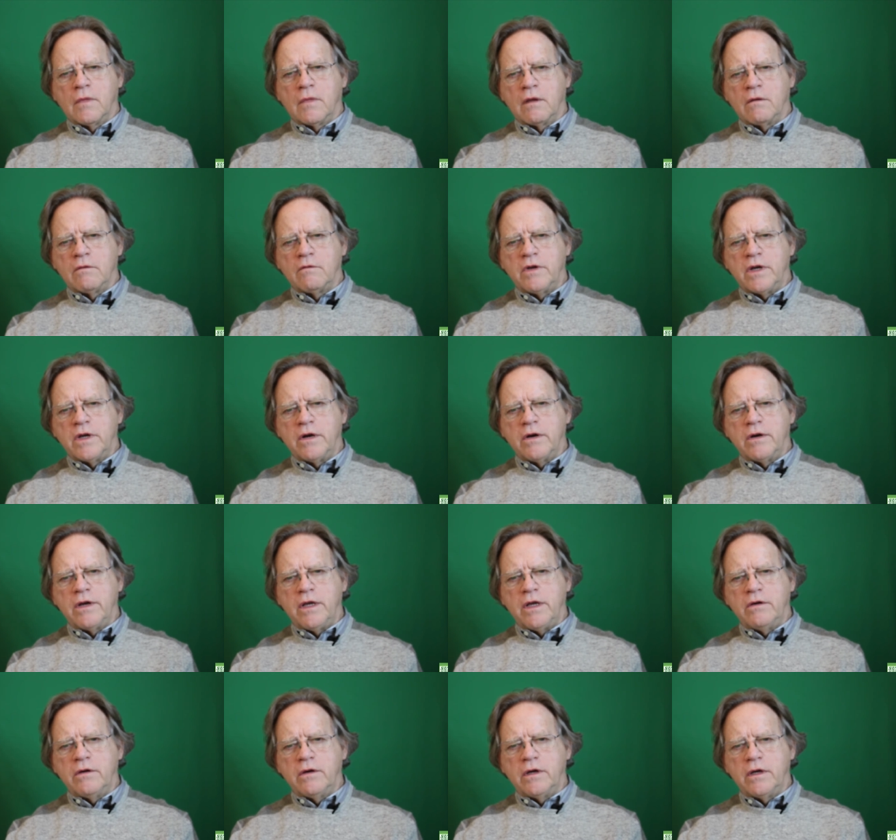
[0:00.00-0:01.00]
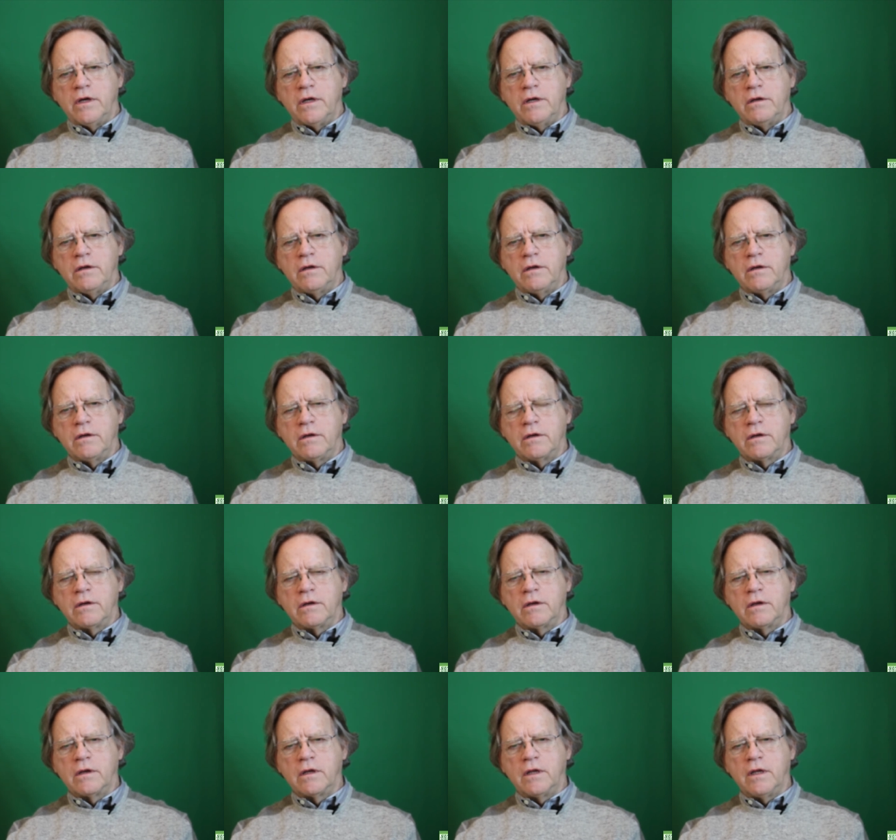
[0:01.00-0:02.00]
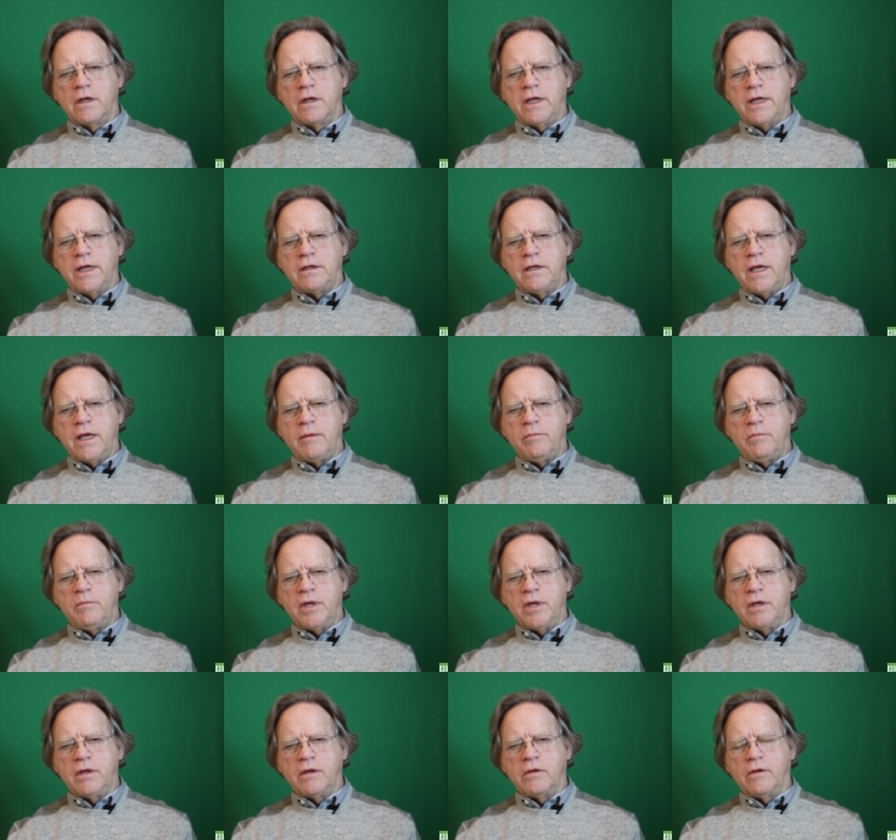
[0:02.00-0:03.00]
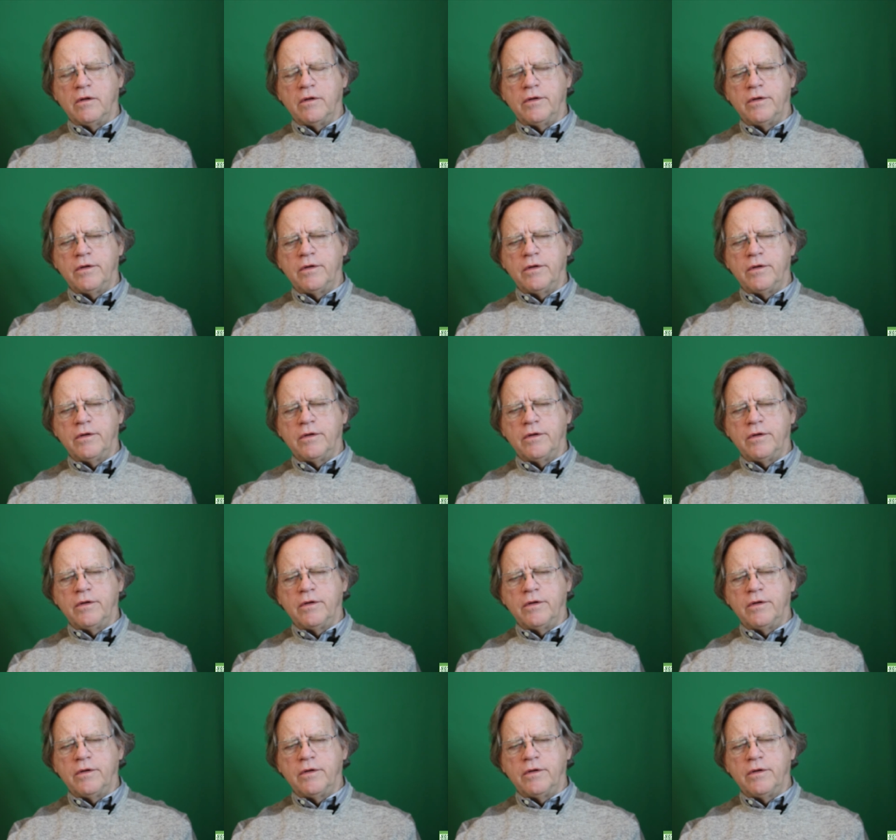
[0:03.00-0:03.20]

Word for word: Very good. Let that build.